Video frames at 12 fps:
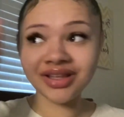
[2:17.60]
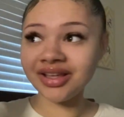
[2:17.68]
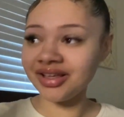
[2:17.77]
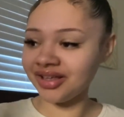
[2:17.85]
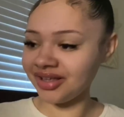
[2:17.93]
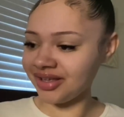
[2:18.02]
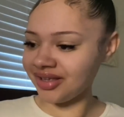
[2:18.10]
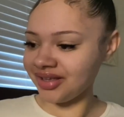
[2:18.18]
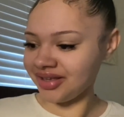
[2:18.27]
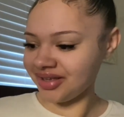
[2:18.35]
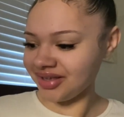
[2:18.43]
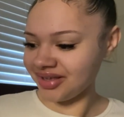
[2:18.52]

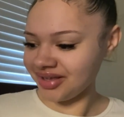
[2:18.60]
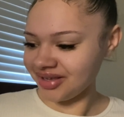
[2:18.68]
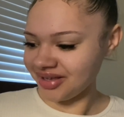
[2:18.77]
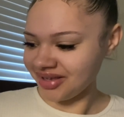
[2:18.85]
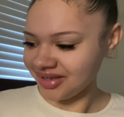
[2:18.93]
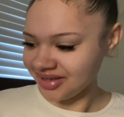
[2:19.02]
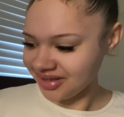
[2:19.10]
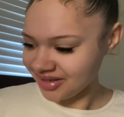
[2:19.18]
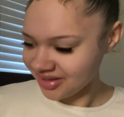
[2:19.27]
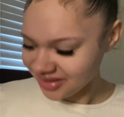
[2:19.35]
Nothing is said.